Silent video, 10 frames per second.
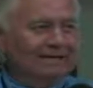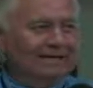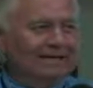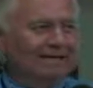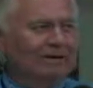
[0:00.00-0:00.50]

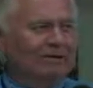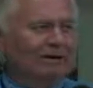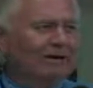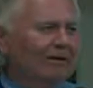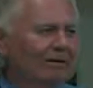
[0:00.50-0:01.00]
and then they
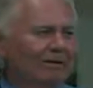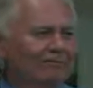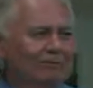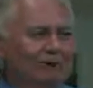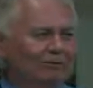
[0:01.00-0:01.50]
created a
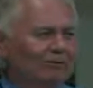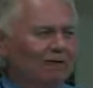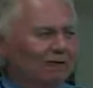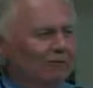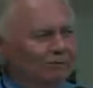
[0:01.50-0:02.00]
mate for him so
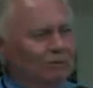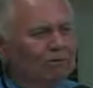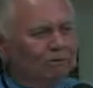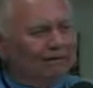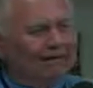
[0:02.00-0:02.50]
he could
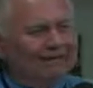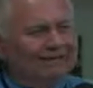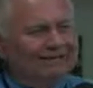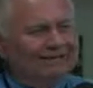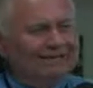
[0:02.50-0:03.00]

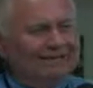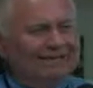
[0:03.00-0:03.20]
procreate,